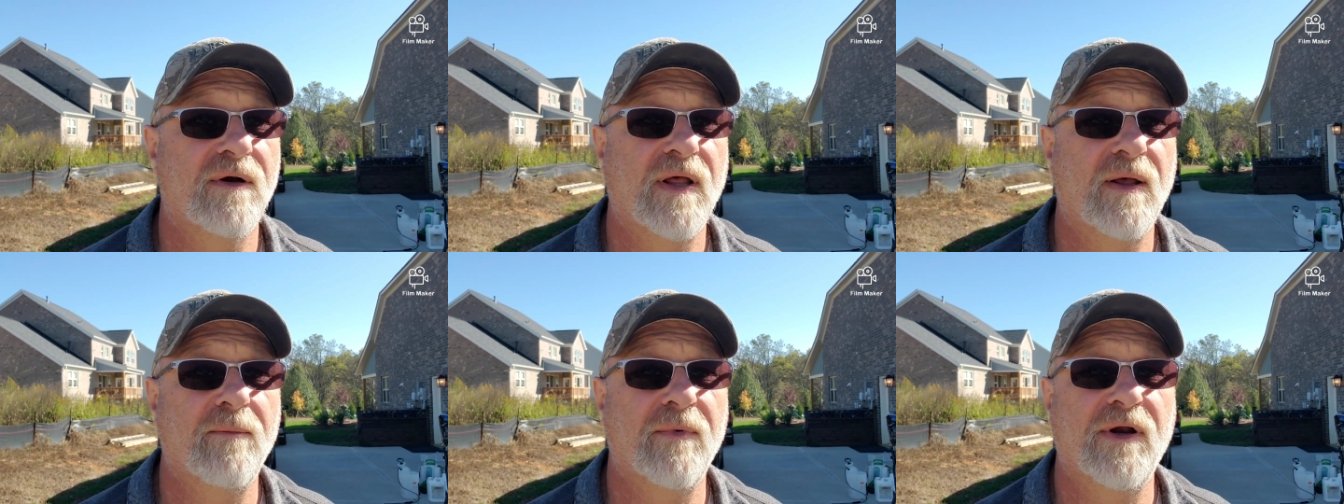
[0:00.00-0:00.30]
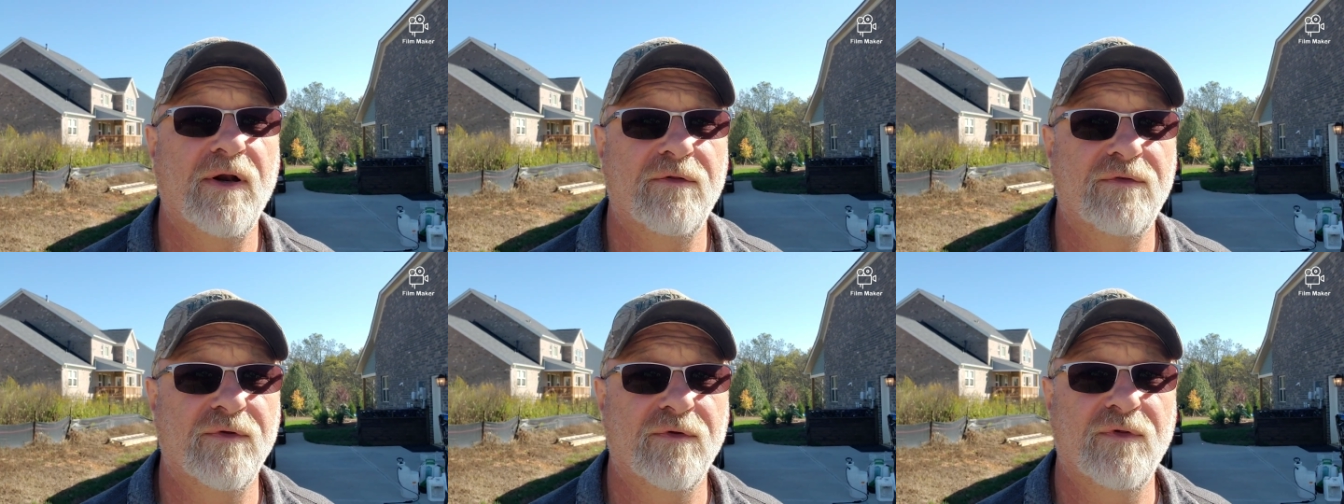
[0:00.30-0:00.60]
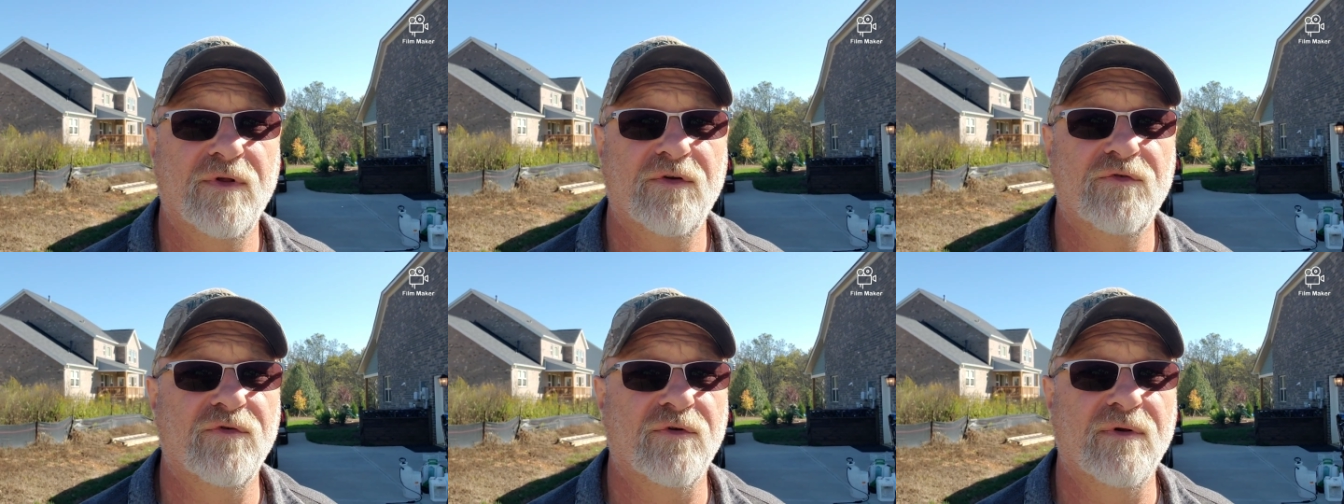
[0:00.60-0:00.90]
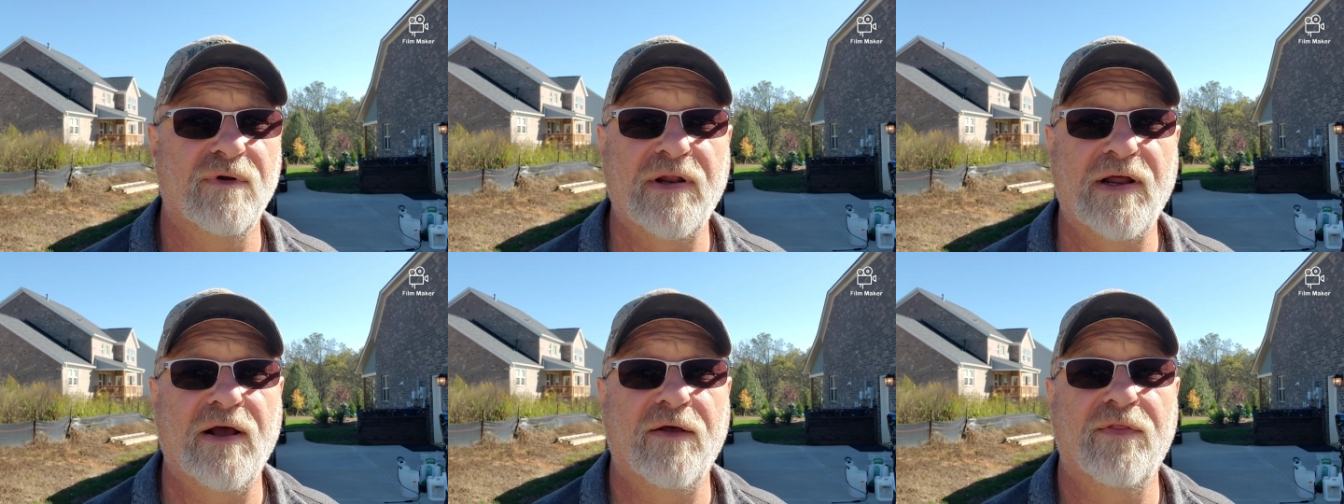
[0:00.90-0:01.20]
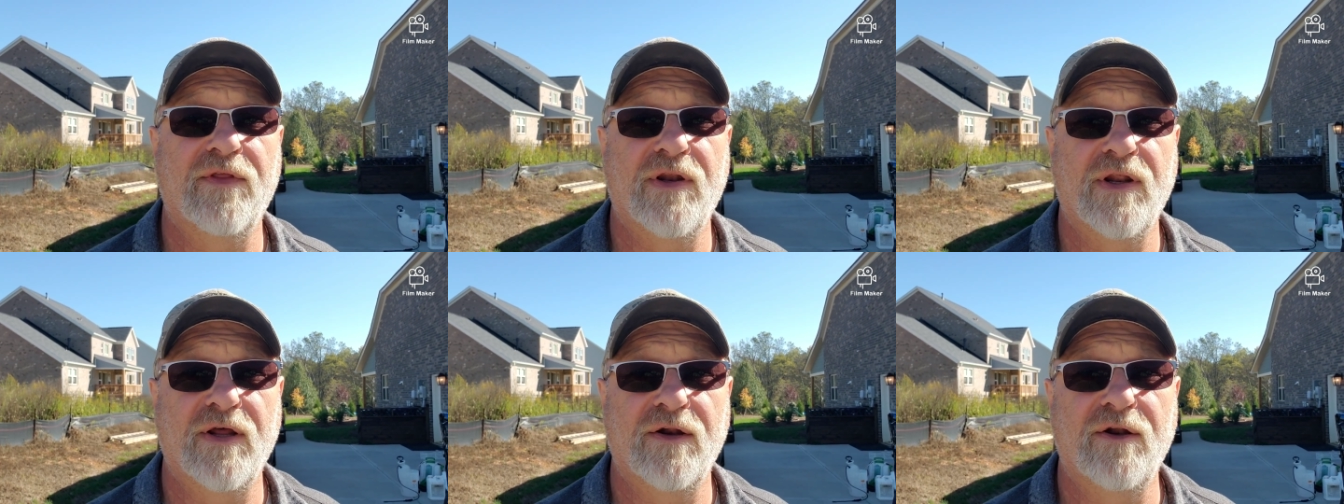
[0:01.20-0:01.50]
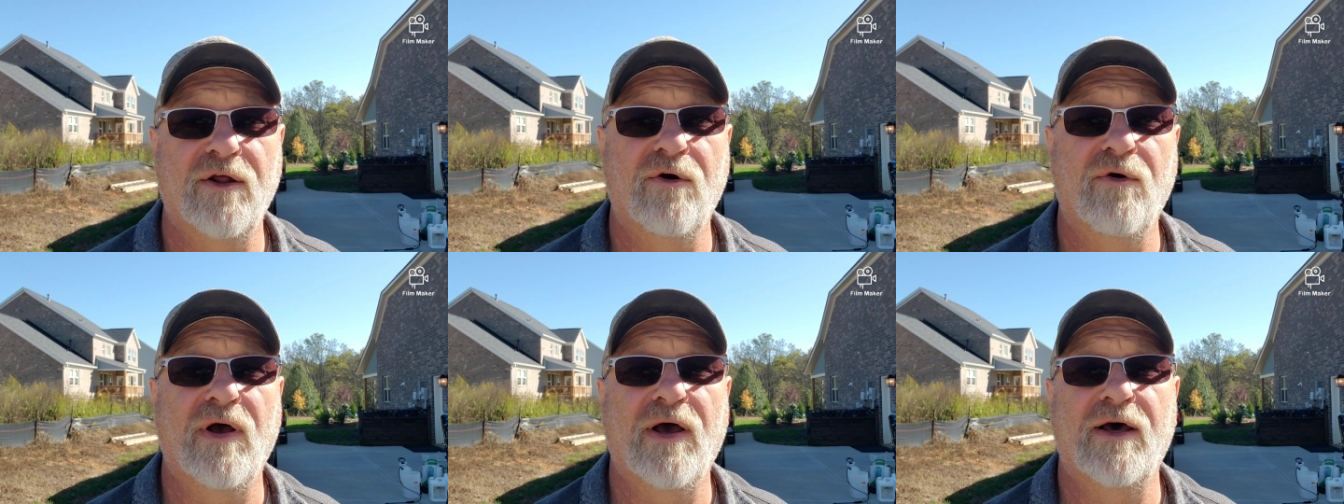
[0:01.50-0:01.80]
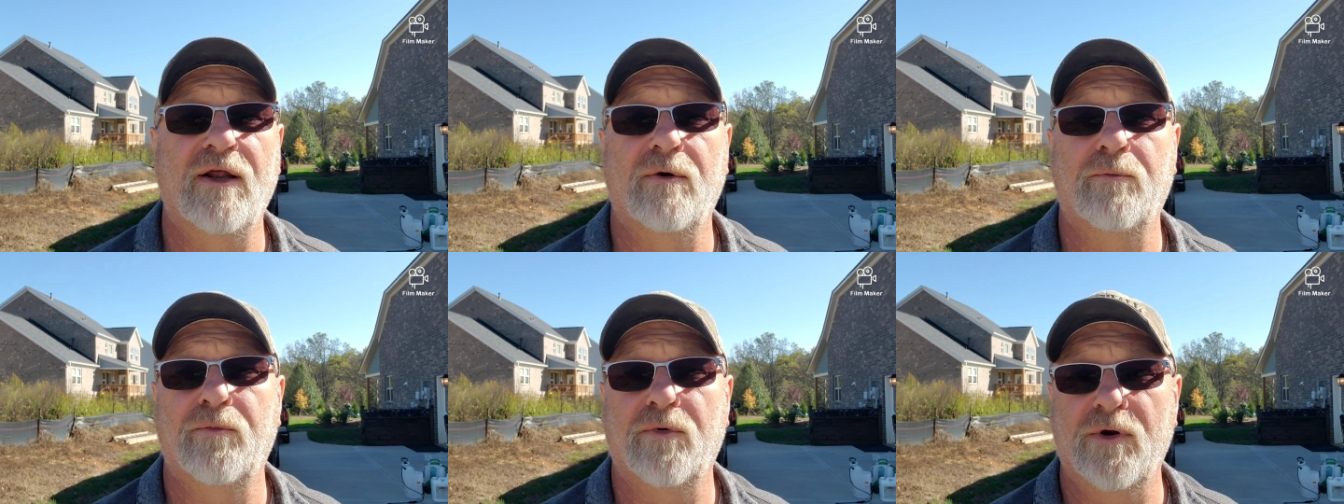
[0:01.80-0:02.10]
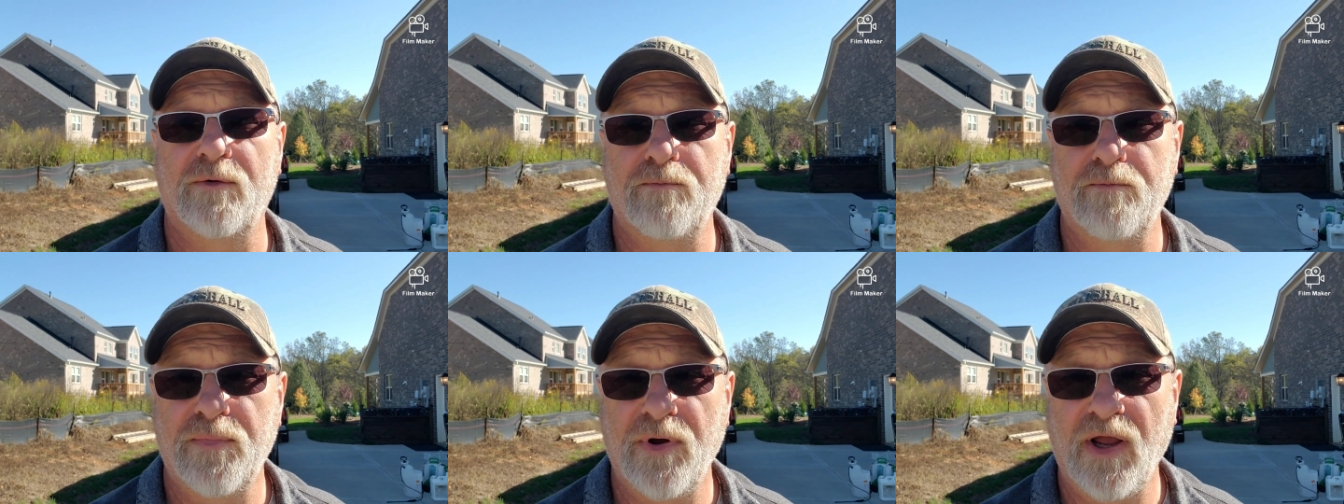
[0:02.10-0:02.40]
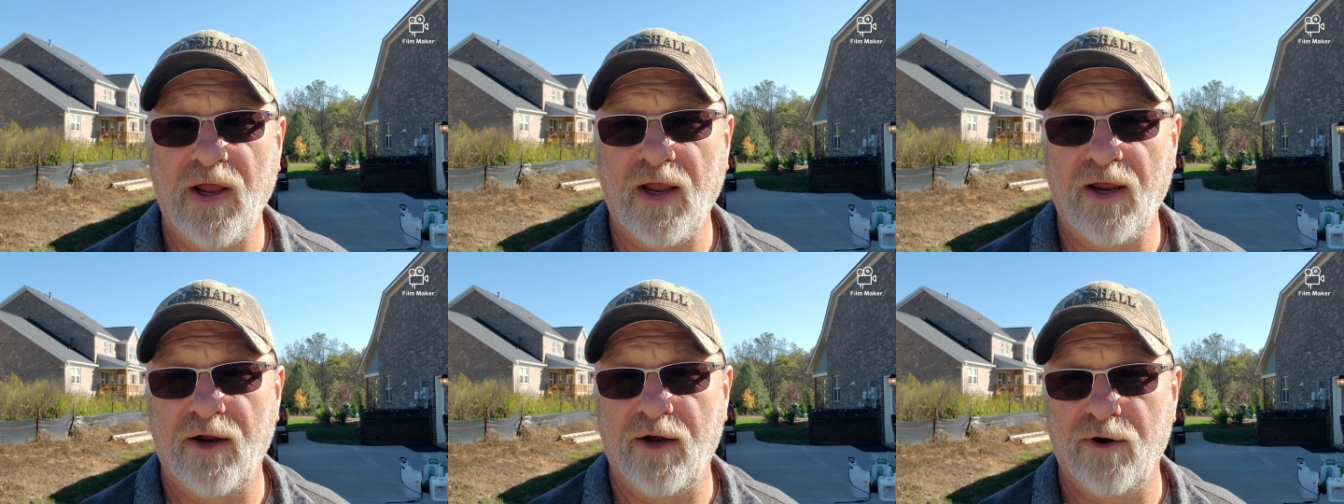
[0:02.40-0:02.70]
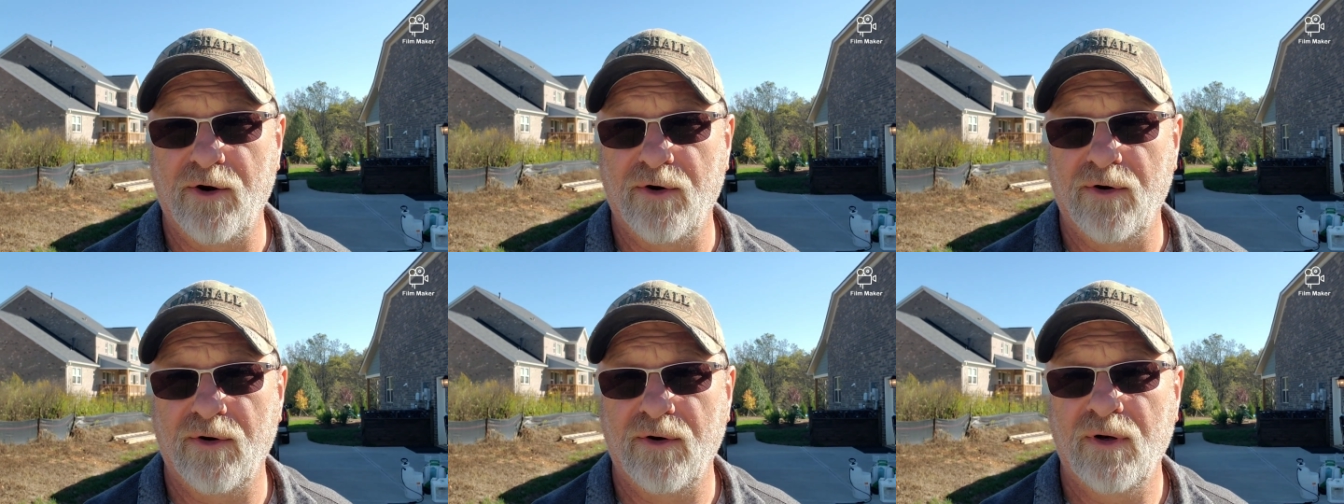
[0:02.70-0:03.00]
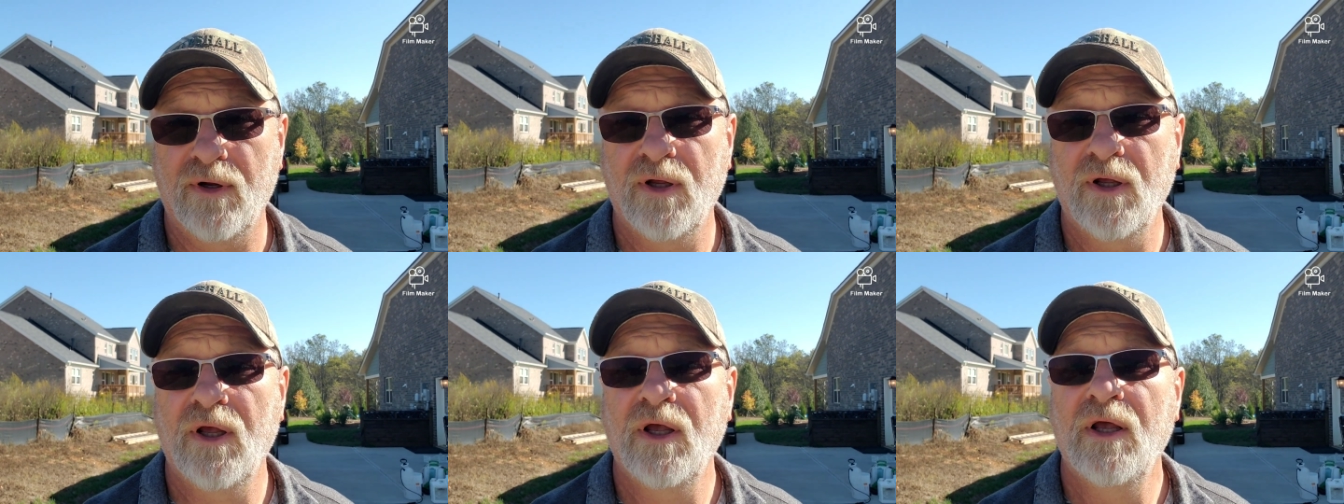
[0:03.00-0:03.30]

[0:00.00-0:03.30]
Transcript: than I made it through this one now that I know how to prepare